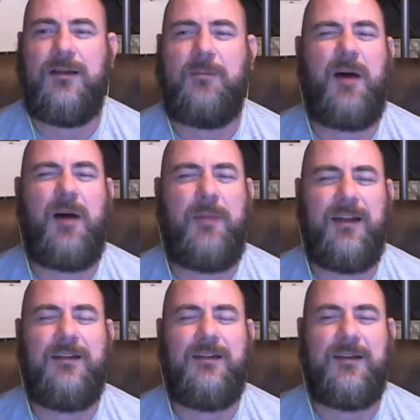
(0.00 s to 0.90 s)

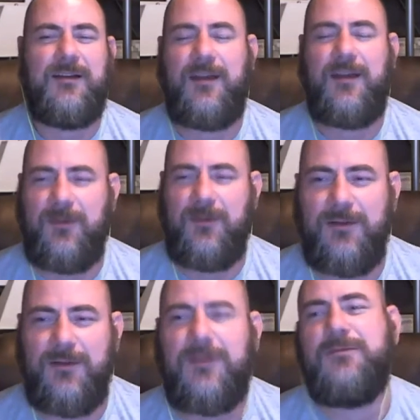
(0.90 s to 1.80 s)
about a minute into the
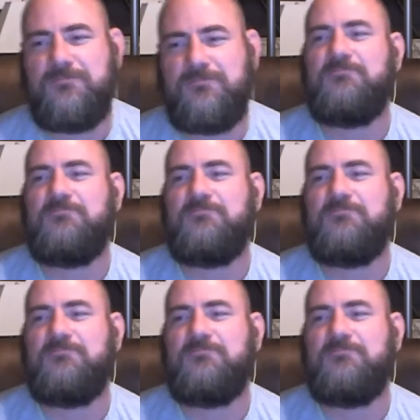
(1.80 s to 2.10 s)
second round.